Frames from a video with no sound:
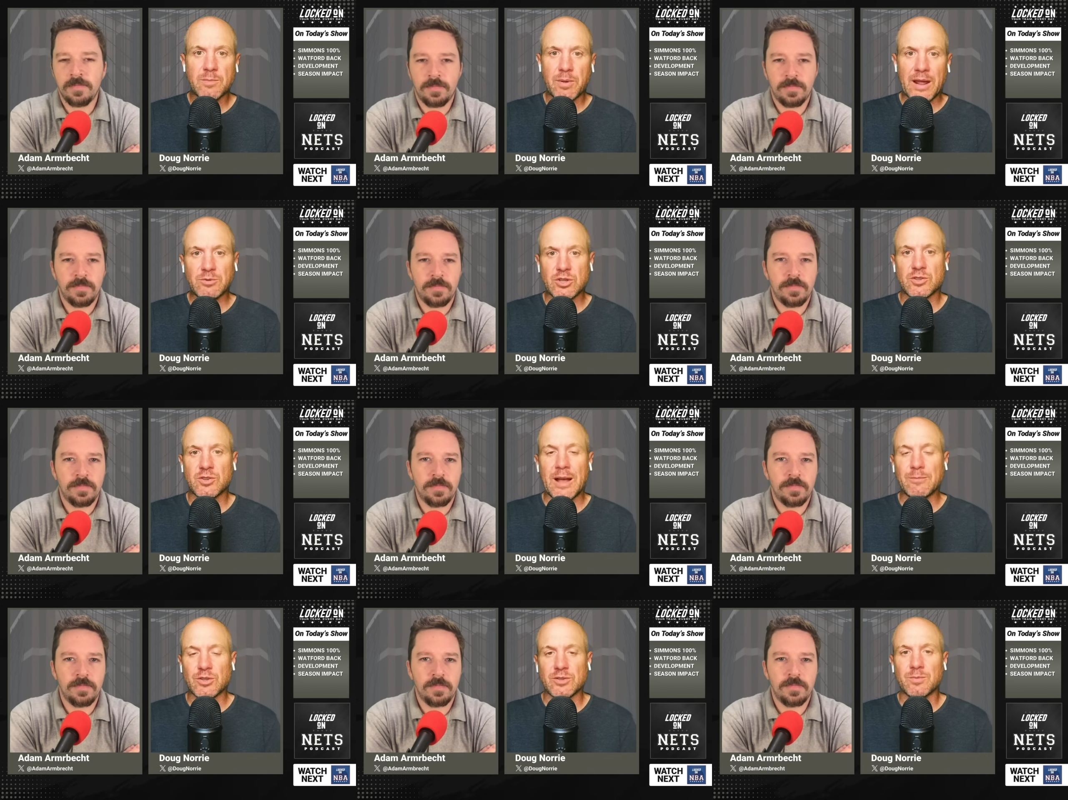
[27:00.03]
Speaker 1: But I'm just
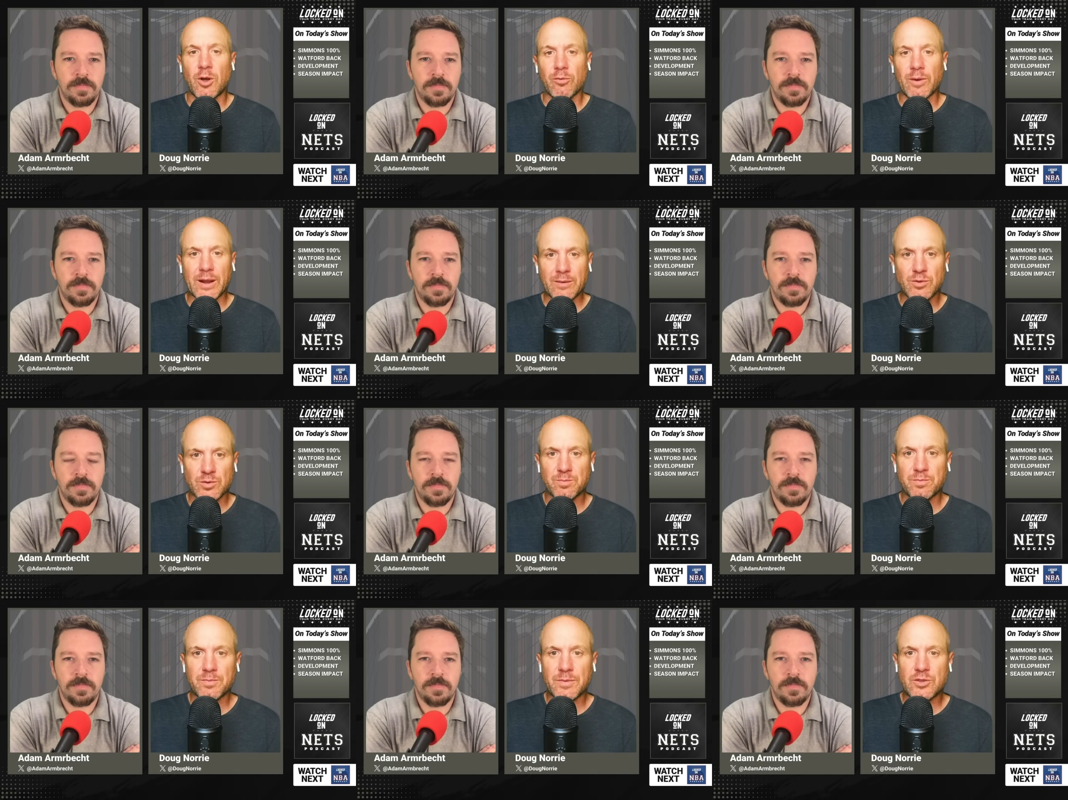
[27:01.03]
I'm just already just
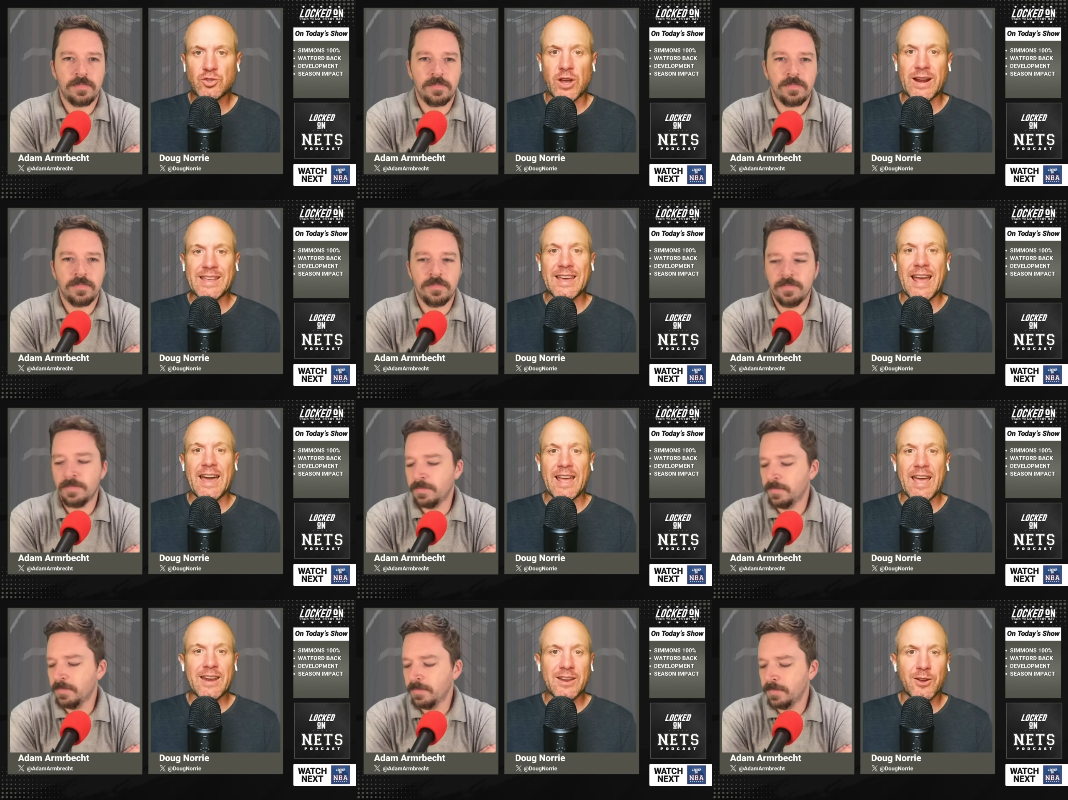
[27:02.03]
trying to get out
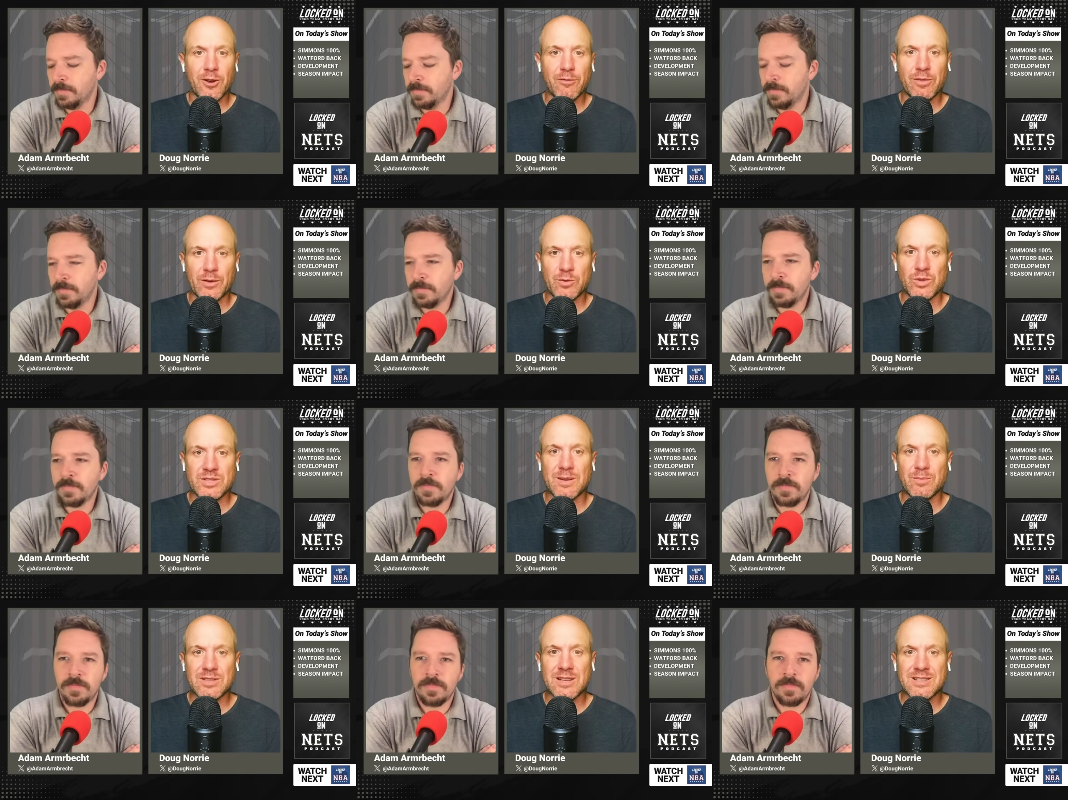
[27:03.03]
ahead here of like what
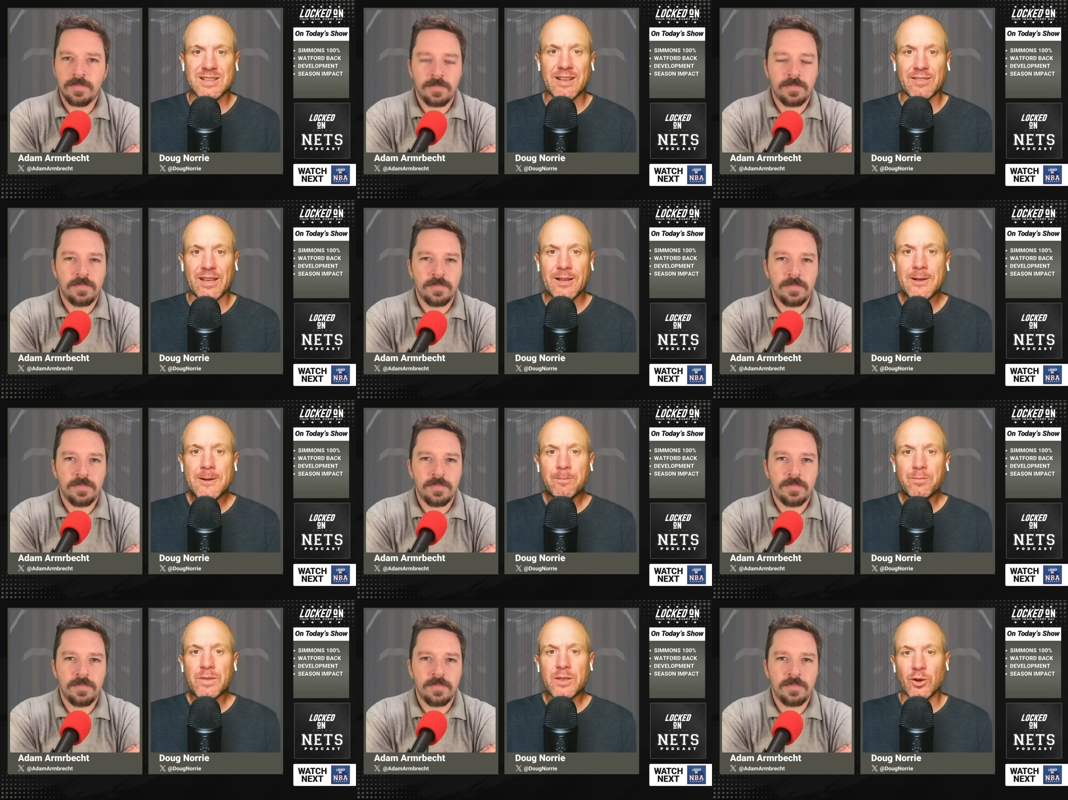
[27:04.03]
someone's going to say. Like,
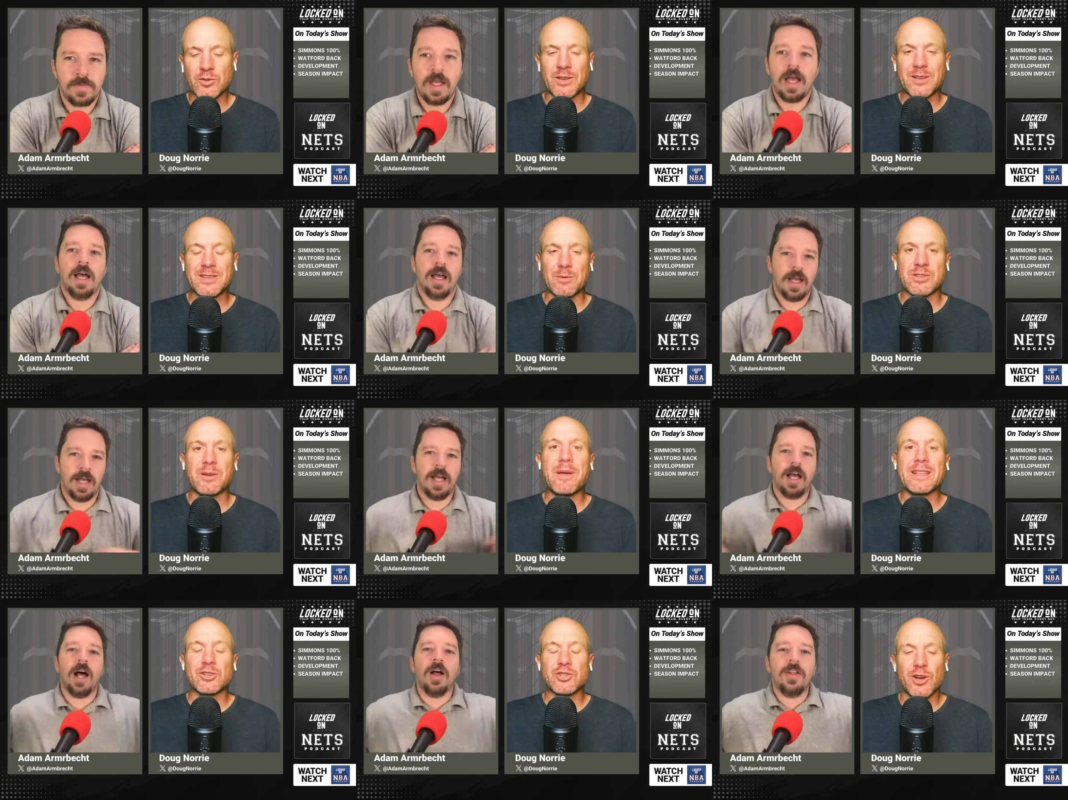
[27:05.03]
you know, it's like because I was going to
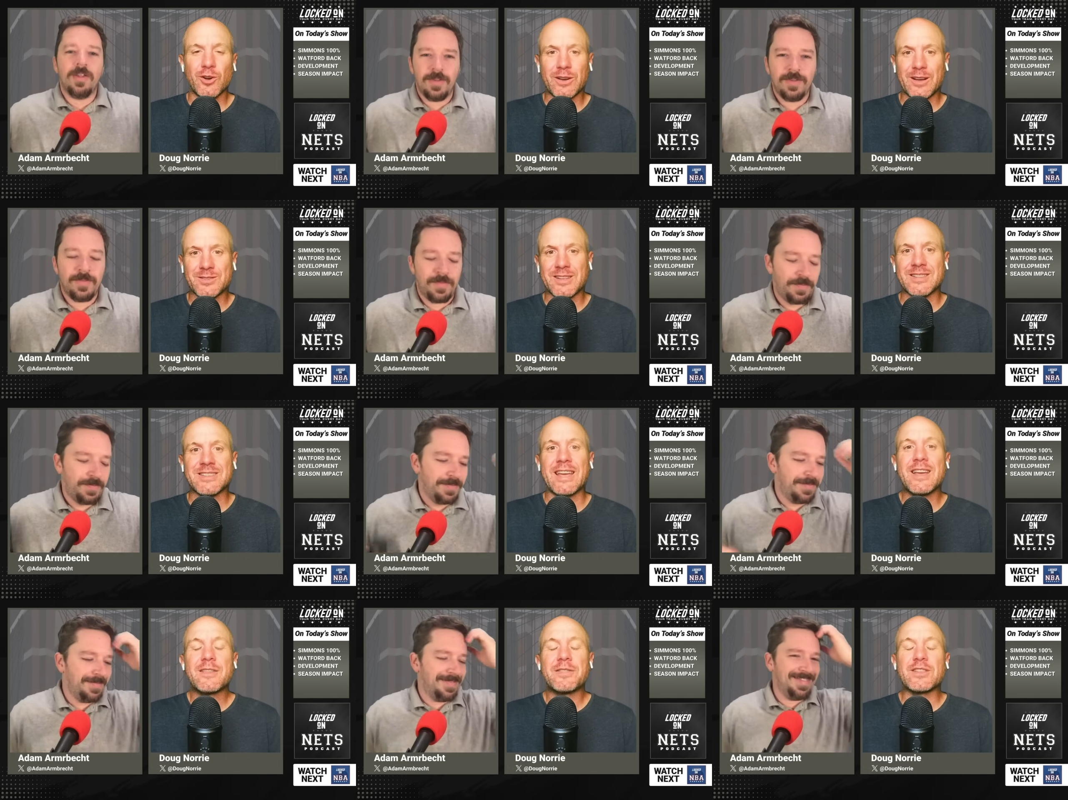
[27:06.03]
make the oh. joke. I was going to
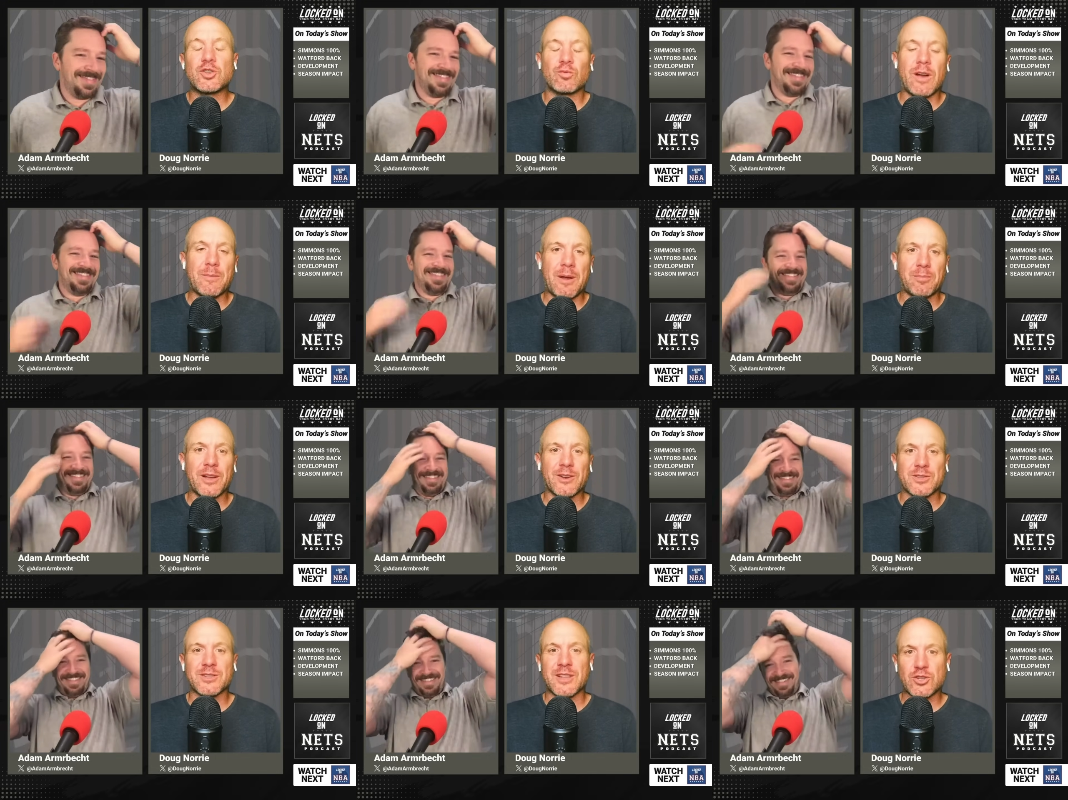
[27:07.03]
say they do right by
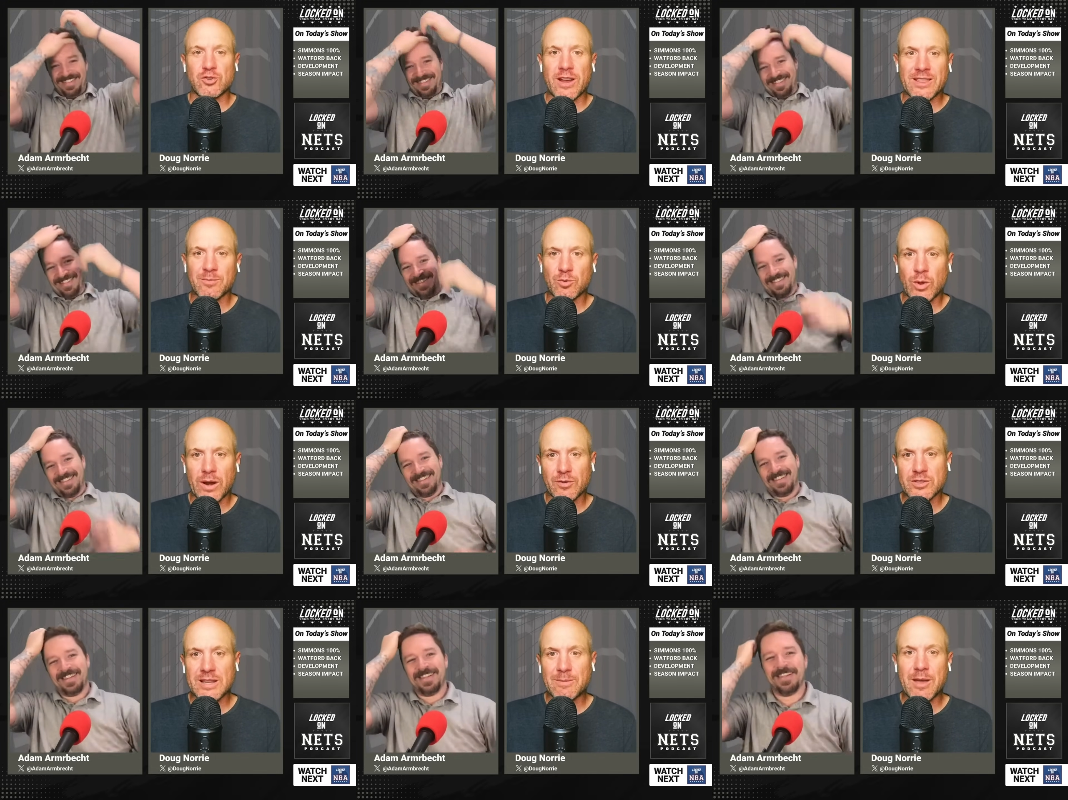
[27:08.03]
players because they trade them to
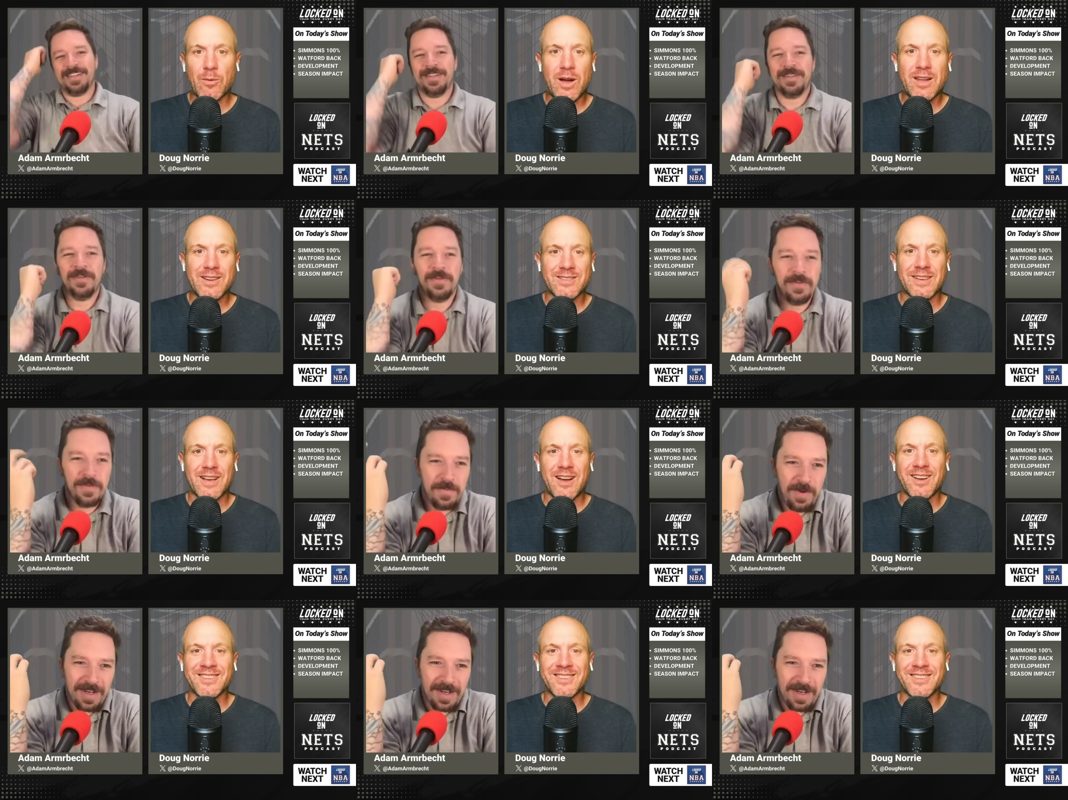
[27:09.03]
whatever team they want. It's like oh, right.